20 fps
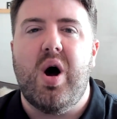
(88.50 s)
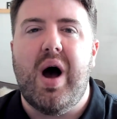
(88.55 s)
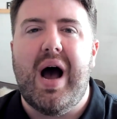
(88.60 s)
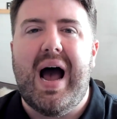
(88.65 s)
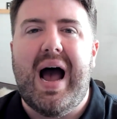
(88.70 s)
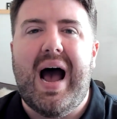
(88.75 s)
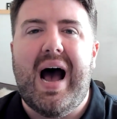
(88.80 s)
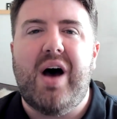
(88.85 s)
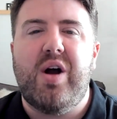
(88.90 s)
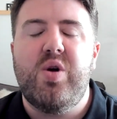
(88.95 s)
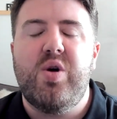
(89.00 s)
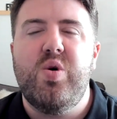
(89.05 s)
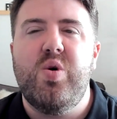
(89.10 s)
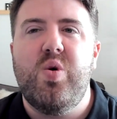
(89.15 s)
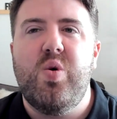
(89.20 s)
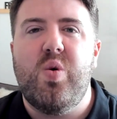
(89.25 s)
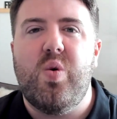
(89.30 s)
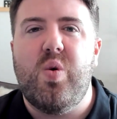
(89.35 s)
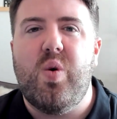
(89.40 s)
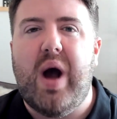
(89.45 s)
how
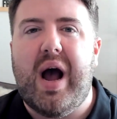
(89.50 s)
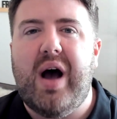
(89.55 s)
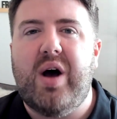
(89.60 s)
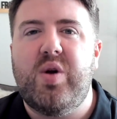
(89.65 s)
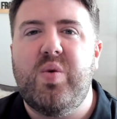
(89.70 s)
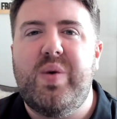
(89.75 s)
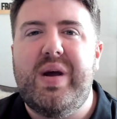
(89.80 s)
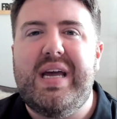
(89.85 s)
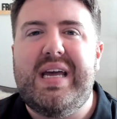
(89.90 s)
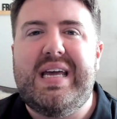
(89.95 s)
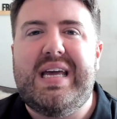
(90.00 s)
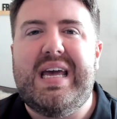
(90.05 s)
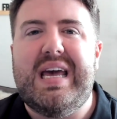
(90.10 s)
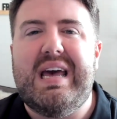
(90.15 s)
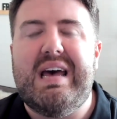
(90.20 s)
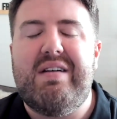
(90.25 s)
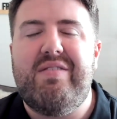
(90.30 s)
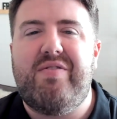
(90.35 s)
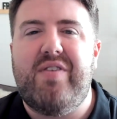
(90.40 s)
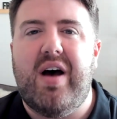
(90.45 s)
do we
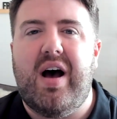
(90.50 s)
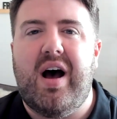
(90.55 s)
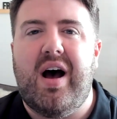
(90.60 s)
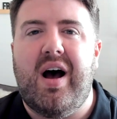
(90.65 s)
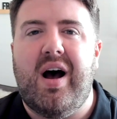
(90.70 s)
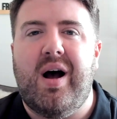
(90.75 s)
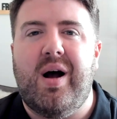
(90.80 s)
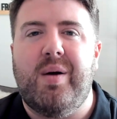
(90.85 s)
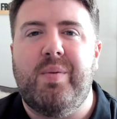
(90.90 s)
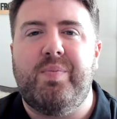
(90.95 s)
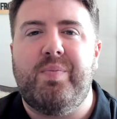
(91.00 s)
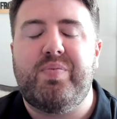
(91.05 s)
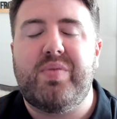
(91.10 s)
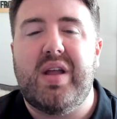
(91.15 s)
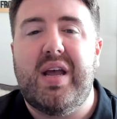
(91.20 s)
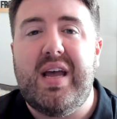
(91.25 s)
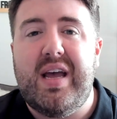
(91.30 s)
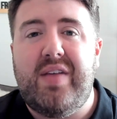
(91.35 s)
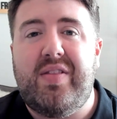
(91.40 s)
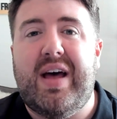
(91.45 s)
give
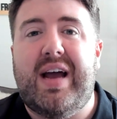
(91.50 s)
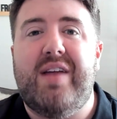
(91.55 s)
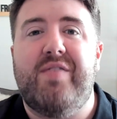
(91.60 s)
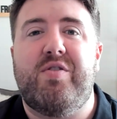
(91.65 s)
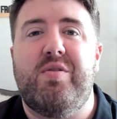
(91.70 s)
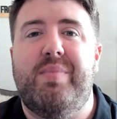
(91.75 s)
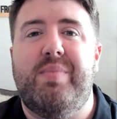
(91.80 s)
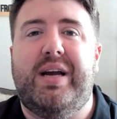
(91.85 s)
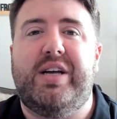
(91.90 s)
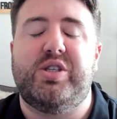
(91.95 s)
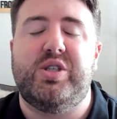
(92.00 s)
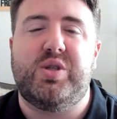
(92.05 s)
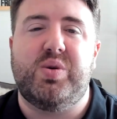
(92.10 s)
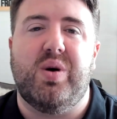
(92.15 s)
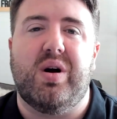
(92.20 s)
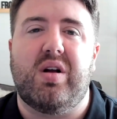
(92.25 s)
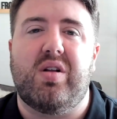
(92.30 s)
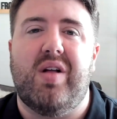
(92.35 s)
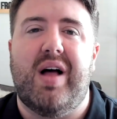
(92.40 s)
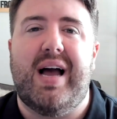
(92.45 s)
that information to
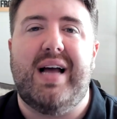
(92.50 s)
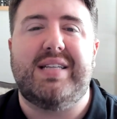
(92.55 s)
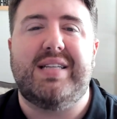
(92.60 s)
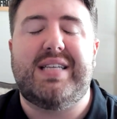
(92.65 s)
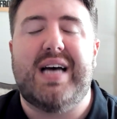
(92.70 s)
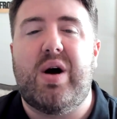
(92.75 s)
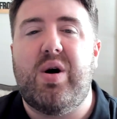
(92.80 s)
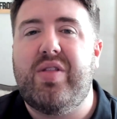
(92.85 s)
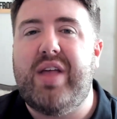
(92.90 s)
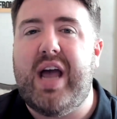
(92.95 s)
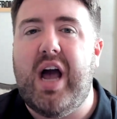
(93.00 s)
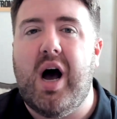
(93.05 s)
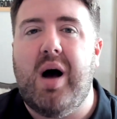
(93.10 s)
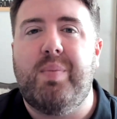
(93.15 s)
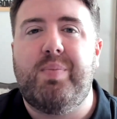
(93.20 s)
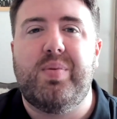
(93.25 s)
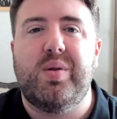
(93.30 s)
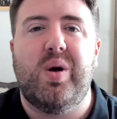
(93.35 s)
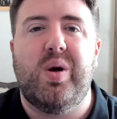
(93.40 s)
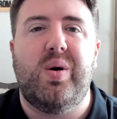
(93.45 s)
our clients? How are they
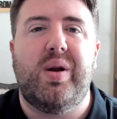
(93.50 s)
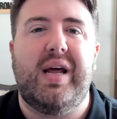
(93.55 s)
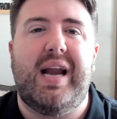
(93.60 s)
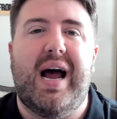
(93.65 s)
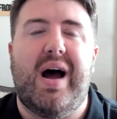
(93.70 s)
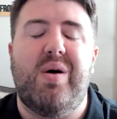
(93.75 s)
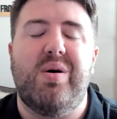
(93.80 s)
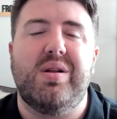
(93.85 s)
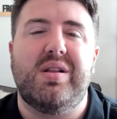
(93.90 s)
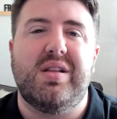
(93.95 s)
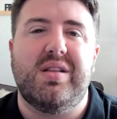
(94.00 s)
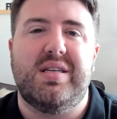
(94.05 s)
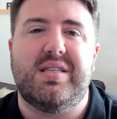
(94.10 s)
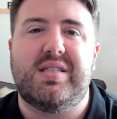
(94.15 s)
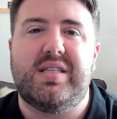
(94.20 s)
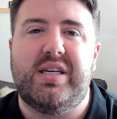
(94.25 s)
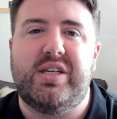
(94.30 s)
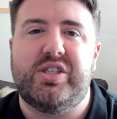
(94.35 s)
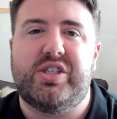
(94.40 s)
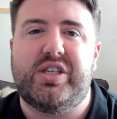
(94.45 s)
uploaded? How are the
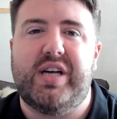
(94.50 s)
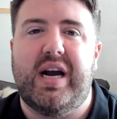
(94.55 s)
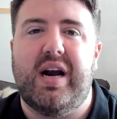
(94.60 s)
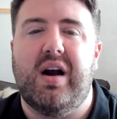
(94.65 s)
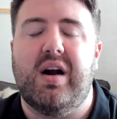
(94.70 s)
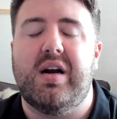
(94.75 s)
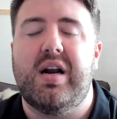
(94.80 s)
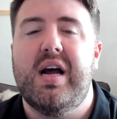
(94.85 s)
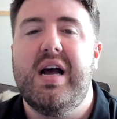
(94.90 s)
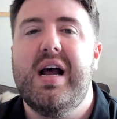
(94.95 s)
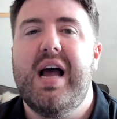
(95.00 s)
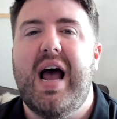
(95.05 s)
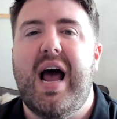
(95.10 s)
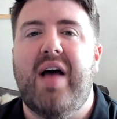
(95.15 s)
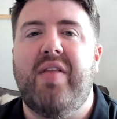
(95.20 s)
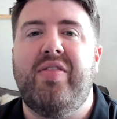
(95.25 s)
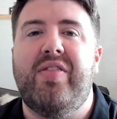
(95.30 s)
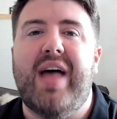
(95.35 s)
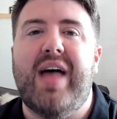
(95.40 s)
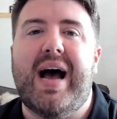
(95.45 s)
listings shared?
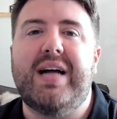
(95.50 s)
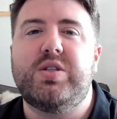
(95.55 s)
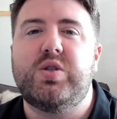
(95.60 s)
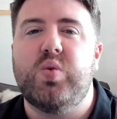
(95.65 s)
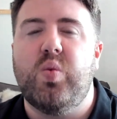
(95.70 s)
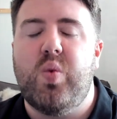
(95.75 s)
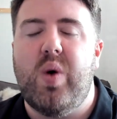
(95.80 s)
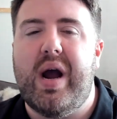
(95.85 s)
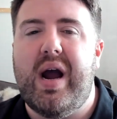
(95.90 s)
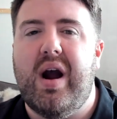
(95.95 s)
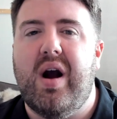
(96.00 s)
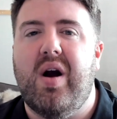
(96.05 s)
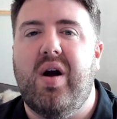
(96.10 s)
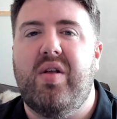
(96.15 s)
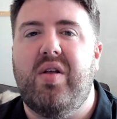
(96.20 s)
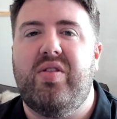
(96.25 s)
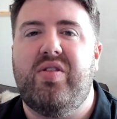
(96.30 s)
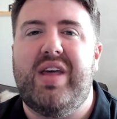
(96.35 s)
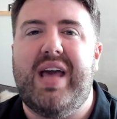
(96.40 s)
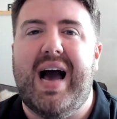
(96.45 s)
And that's
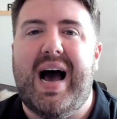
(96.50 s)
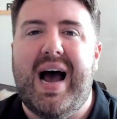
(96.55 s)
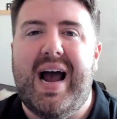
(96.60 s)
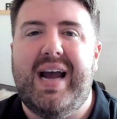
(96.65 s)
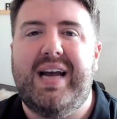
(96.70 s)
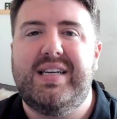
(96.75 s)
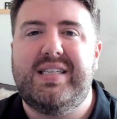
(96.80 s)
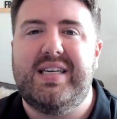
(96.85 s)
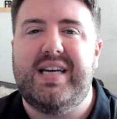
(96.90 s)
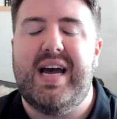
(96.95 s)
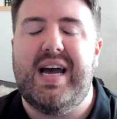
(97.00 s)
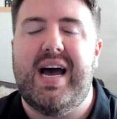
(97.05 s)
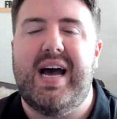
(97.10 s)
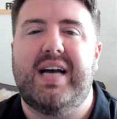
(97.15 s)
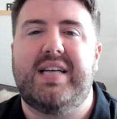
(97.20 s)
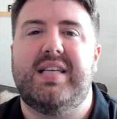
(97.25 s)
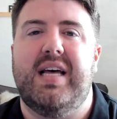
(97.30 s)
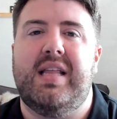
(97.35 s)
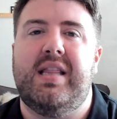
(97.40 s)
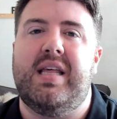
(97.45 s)
where the
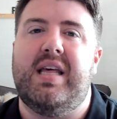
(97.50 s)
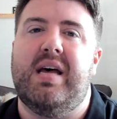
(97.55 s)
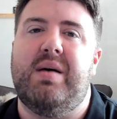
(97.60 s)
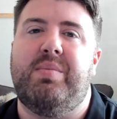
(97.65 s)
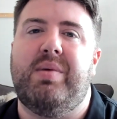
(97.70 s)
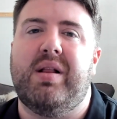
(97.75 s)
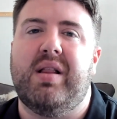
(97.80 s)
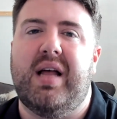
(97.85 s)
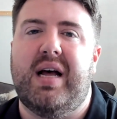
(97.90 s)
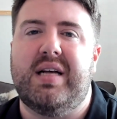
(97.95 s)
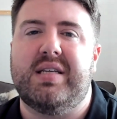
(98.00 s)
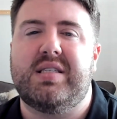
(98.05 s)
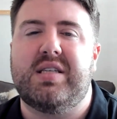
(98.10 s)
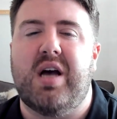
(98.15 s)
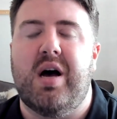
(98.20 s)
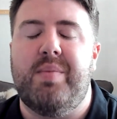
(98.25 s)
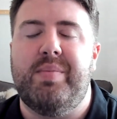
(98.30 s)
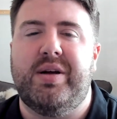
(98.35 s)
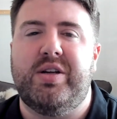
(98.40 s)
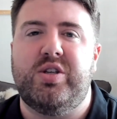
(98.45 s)
IDX and the MLS
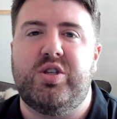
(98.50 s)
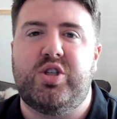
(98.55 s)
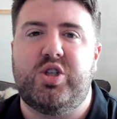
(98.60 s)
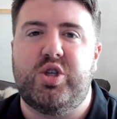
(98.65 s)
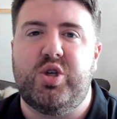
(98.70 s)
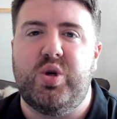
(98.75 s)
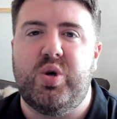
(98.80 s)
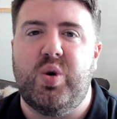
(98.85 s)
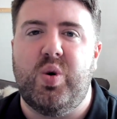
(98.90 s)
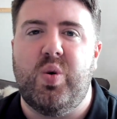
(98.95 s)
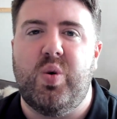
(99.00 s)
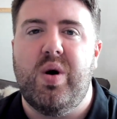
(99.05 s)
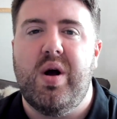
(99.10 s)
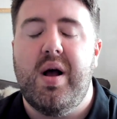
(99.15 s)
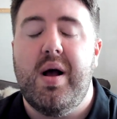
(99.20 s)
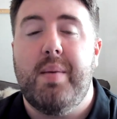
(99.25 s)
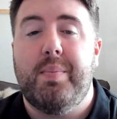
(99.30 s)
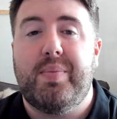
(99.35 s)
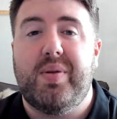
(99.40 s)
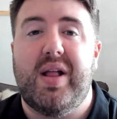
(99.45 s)
come into
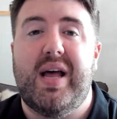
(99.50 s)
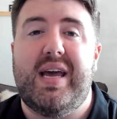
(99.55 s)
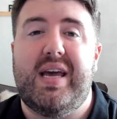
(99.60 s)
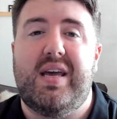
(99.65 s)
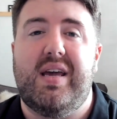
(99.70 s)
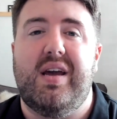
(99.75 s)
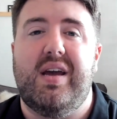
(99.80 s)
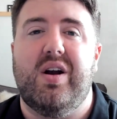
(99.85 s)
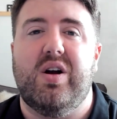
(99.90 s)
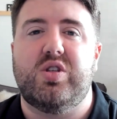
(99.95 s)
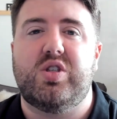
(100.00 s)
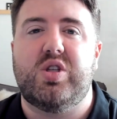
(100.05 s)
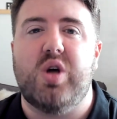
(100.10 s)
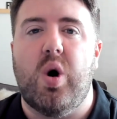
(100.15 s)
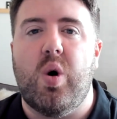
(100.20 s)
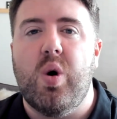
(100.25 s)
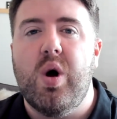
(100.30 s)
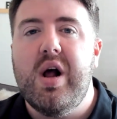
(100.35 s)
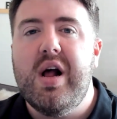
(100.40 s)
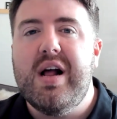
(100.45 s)
play here.
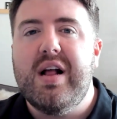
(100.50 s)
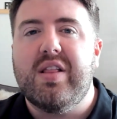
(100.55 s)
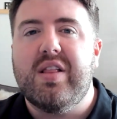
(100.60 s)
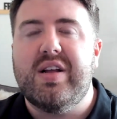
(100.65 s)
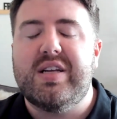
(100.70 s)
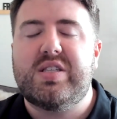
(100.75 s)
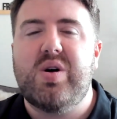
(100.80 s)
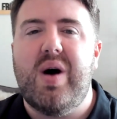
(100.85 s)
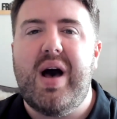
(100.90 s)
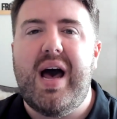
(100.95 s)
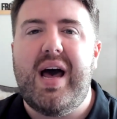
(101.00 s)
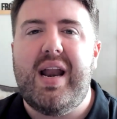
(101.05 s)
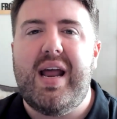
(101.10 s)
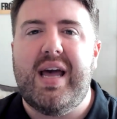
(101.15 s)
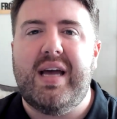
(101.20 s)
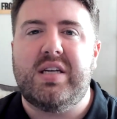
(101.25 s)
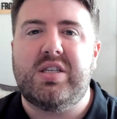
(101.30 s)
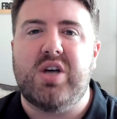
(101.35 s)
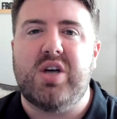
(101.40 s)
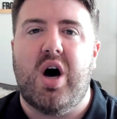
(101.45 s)
So let's go ahead
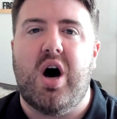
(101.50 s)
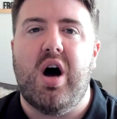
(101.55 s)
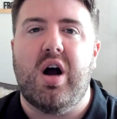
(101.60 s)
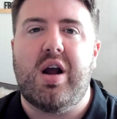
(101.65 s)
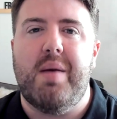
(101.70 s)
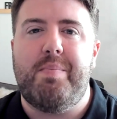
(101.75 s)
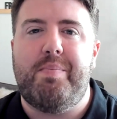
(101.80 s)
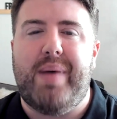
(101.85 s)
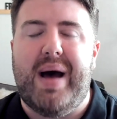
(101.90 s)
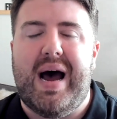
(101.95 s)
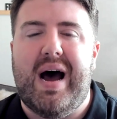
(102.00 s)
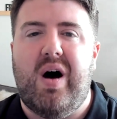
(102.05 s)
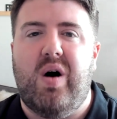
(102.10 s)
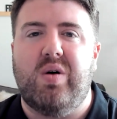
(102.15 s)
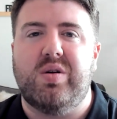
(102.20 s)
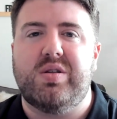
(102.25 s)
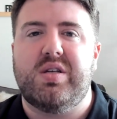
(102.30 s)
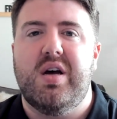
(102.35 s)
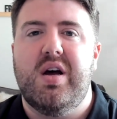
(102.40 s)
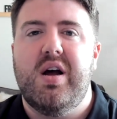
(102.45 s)
and talk
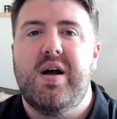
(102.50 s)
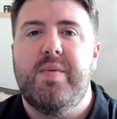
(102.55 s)
about